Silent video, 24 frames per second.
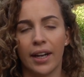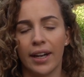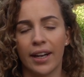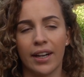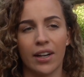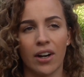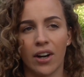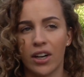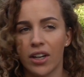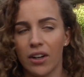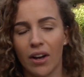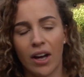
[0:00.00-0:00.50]

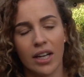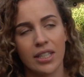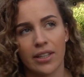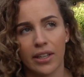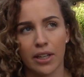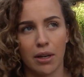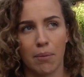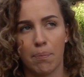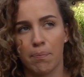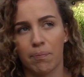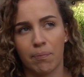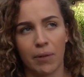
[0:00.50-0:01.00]
it kind of has
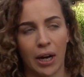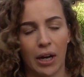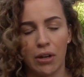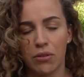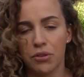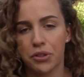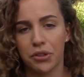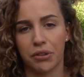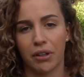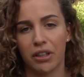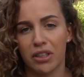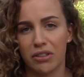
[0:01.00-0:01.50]
like a
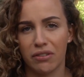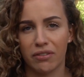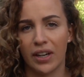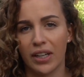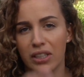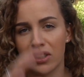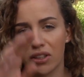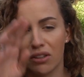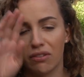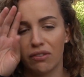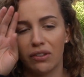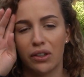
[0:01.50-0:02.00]
counteract
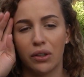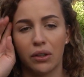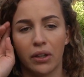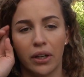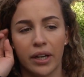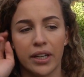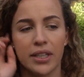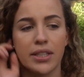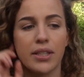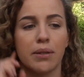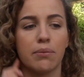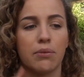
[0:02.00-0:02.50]
effect. I feel
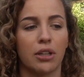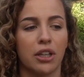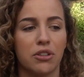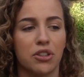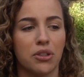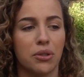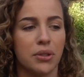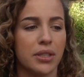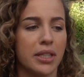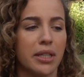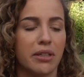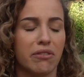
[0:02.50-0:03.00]
like
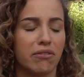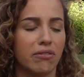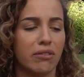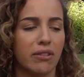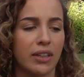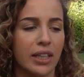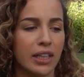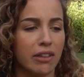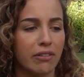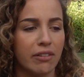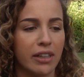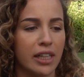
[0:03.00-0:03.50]
sometimes you'll see
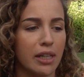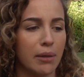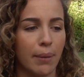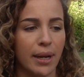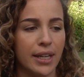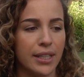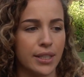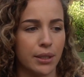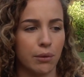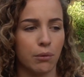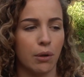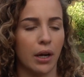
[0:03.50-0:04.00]
really
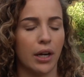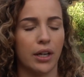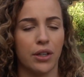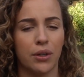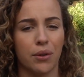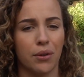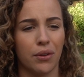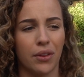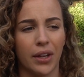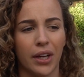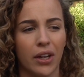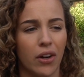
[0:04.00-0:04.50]
amazing work and
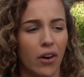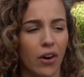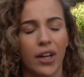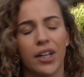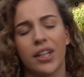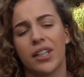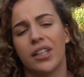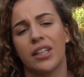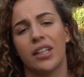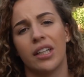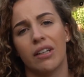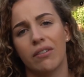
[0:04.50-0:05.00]
you'll think I
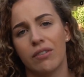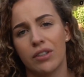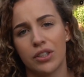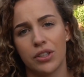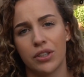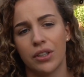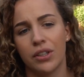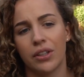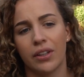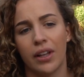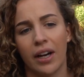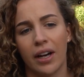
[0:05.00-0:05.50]
could never
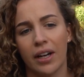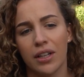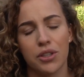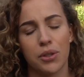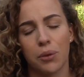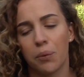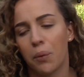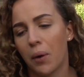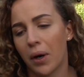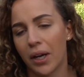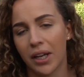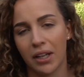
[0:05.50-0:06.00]
do that,
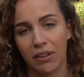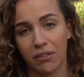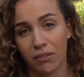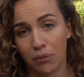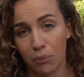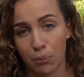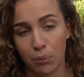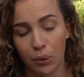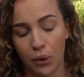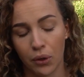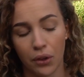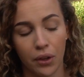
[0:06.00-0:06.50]
so why
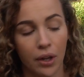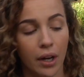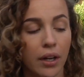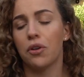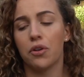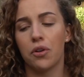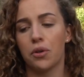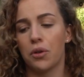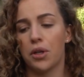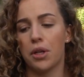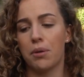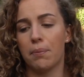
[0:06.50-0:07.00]
even bother?
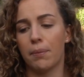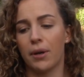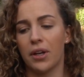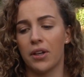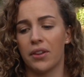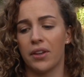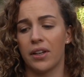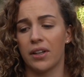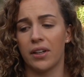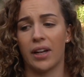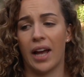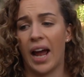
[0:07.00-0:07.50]
Or you might
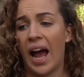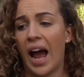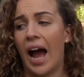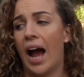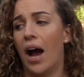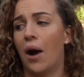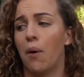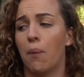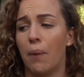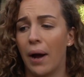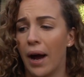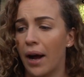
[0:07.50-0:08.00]
think like
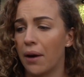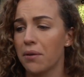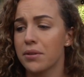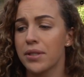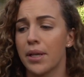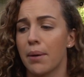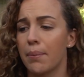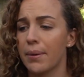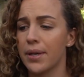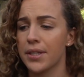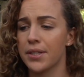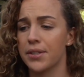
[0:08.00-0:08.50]
how is
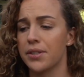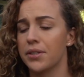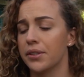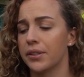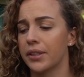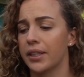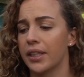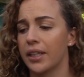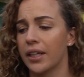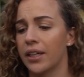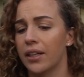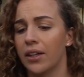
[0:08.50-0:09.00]
that person
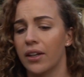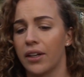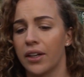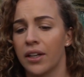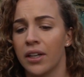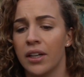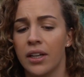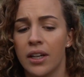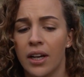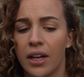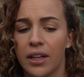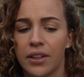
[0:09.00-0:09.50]
doing it, like
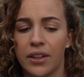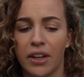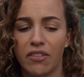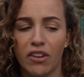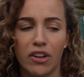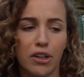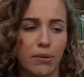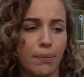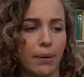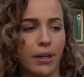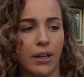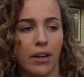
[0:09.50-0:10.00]
they've
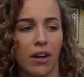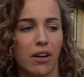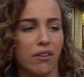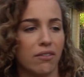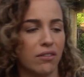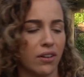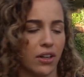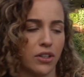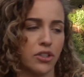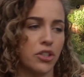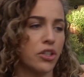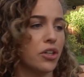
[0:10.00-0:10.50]
only been going
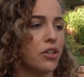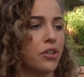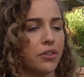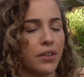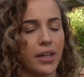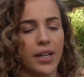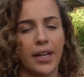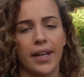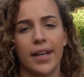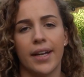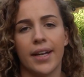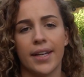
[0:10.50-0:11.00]
for like 2-3
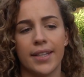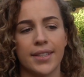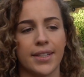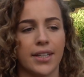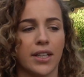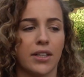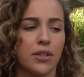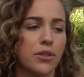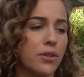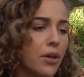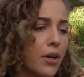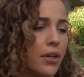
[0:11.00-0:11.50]
years
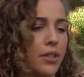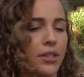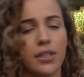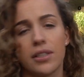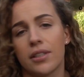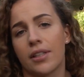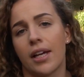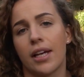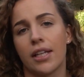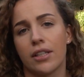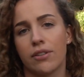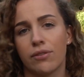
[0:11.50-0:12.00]
and are so
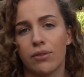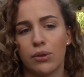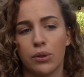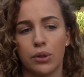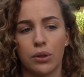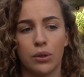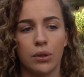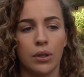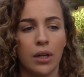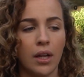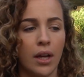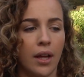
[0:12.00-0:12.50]

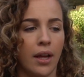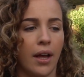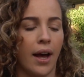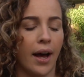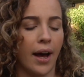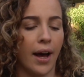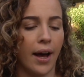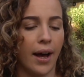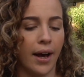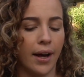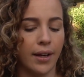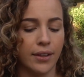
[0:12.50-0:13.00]
successful.
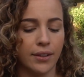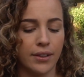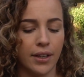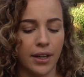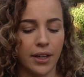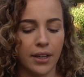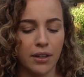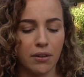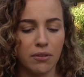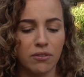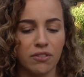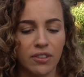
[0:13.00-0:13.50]
And
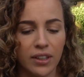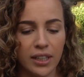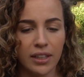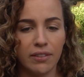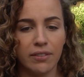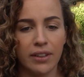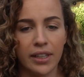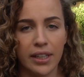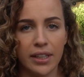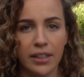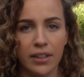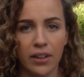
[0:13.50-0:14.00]
it can
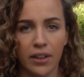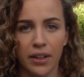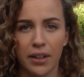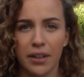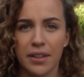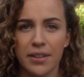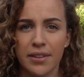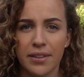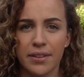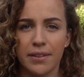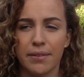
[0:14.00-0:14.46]
really like